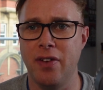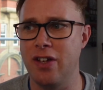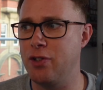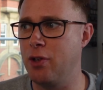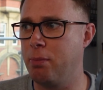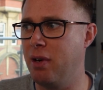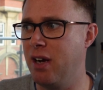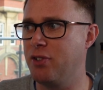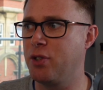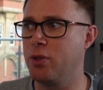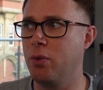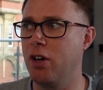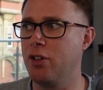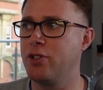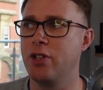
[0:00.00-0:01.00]
that's not
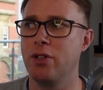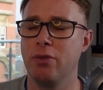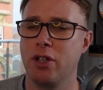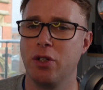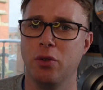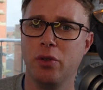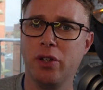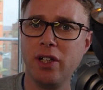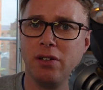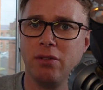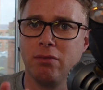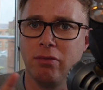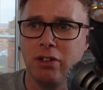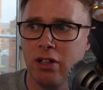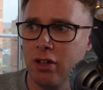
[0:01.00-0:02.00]
practical whilst you're
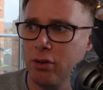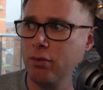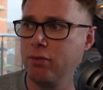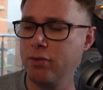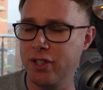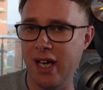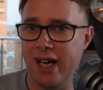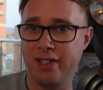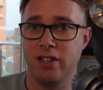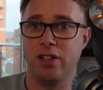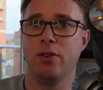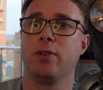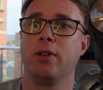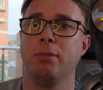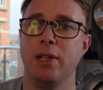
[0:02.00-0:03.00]
recording you know sat at
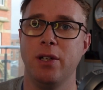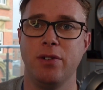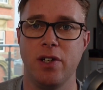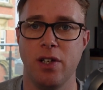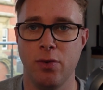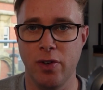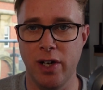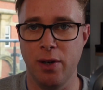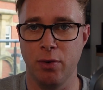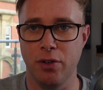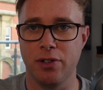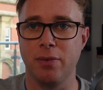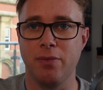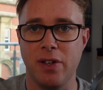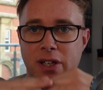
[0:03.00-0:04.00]
your computer you really
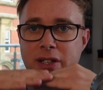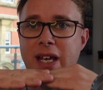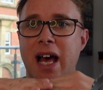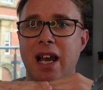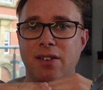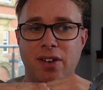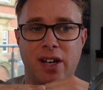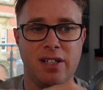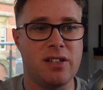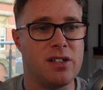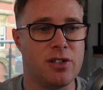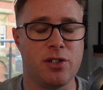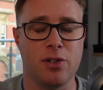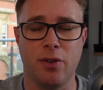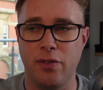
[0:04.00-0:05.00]
want something that's
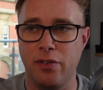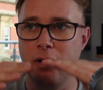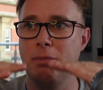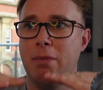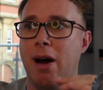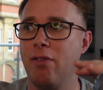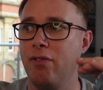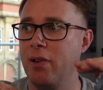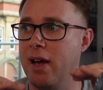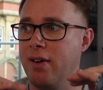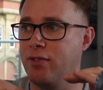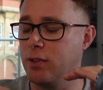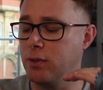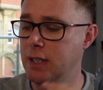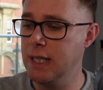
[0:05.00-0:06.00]
elevated sort of your mouth
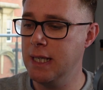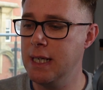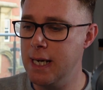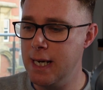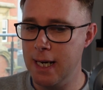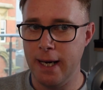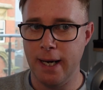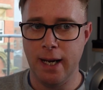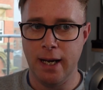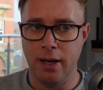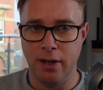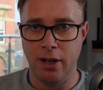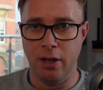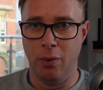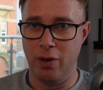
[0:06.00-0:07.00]
level
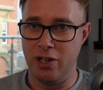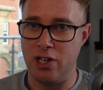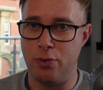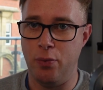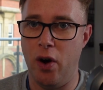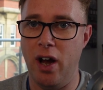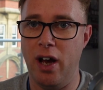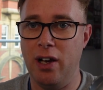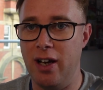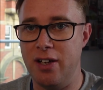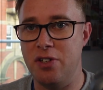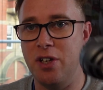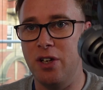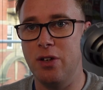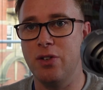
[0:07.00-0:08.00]
which is why i like
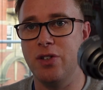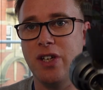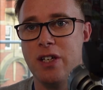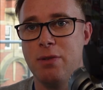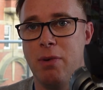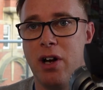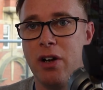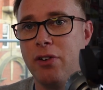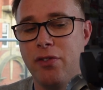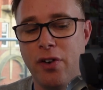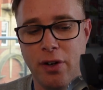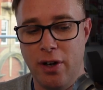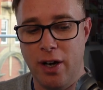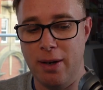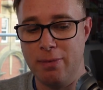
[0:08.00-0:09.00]
to use these
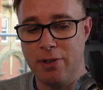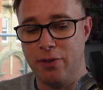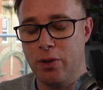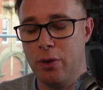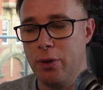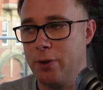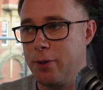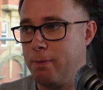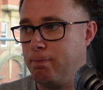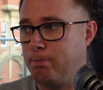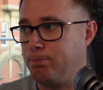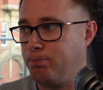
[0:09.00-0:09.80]
microphone arms of course